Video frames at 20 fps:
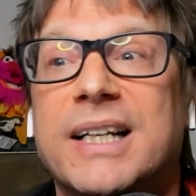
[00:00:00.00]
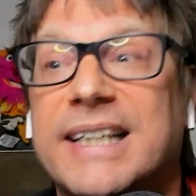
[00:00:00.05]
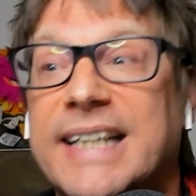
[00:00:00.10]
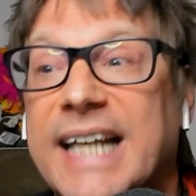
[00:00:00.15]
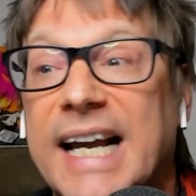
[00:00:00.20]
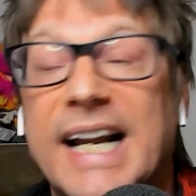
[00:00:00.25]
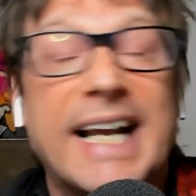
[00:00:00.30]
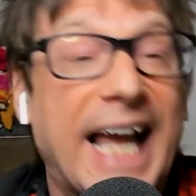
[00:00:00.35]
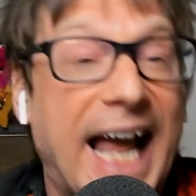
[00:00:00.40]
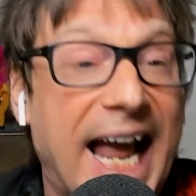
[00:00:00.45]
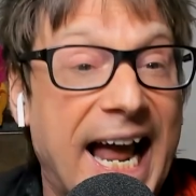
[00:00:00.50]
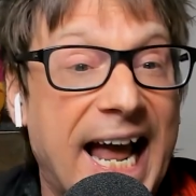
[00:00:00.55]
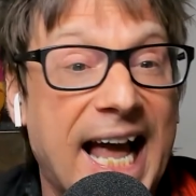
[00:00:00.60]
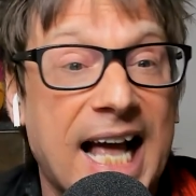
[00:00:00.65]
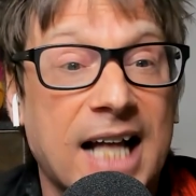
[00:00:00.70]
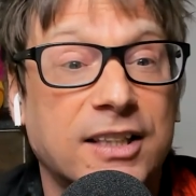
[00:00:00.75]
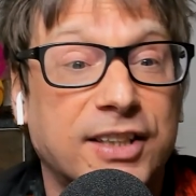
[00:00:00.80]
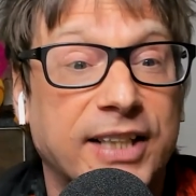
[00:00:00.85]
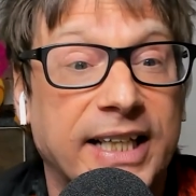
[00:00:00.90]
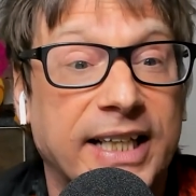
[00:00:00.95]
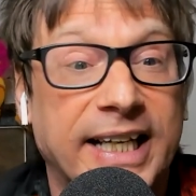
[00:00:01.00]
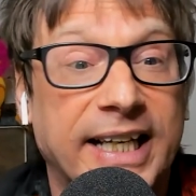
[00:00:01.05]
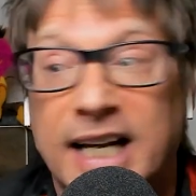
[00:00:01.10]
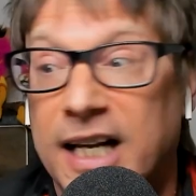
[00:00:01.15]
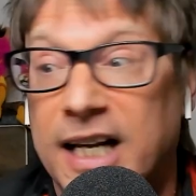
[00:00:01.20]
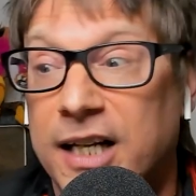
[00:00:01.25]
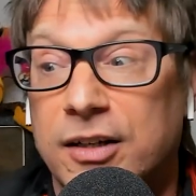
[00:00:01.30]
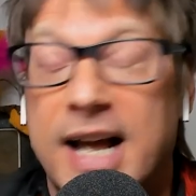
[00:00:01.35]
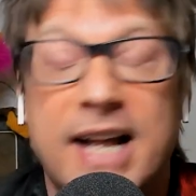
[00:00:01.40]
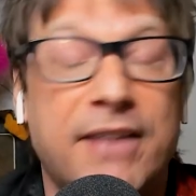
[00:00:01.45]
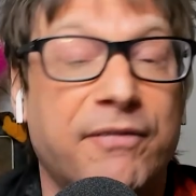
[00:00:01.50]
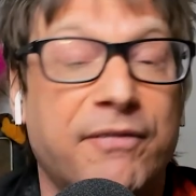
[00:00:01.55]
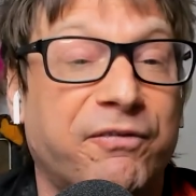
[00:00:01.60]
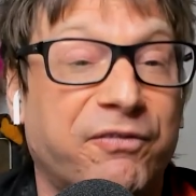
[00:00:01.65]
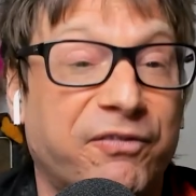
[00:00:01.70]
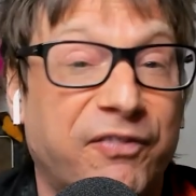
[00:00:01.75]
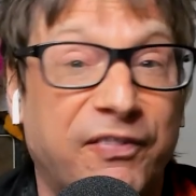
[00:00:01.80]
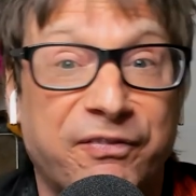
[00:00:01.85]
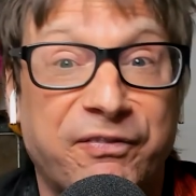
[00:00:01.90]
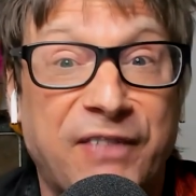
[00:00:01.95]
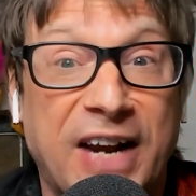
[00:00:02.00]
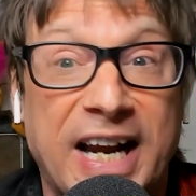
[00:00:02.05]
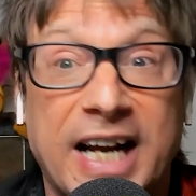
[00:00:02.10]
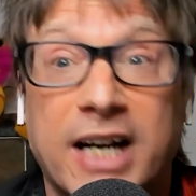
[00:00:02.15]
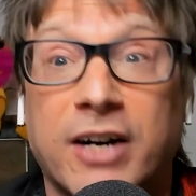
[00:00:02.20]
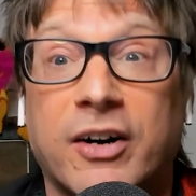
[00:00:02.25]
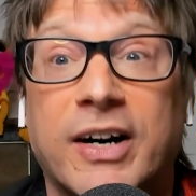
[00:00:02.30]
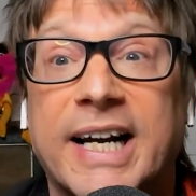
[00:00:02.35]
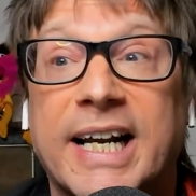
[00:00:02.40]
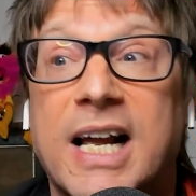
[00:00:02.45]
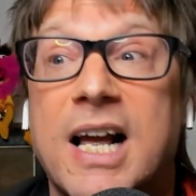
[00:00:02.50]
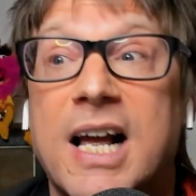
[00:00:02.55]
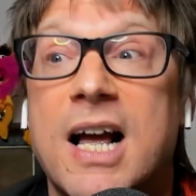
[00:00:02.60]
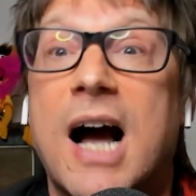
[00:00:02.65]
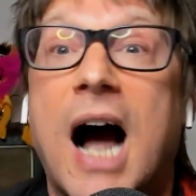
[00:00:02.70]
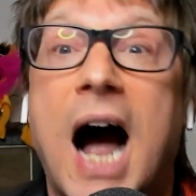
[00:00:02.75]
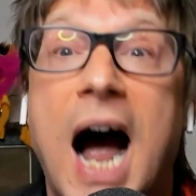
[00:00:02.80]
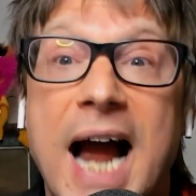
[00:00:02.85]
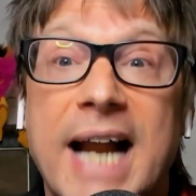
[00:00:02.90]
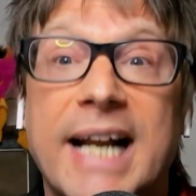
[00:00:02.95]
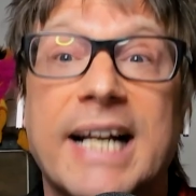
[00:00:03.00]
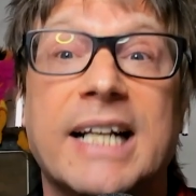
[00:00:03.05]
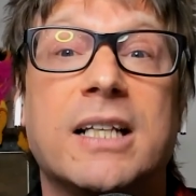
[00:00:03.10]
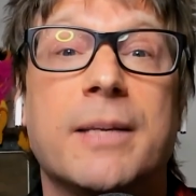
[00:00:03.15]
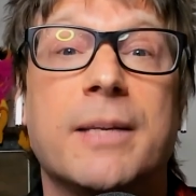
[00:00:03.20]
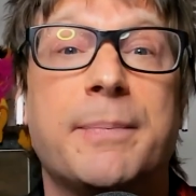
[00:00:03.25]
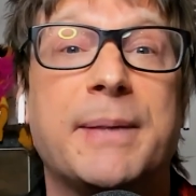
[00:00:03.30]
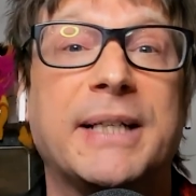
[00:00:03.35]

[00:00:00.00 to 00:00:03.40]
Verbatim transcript: getting antsy and, and figuring I need to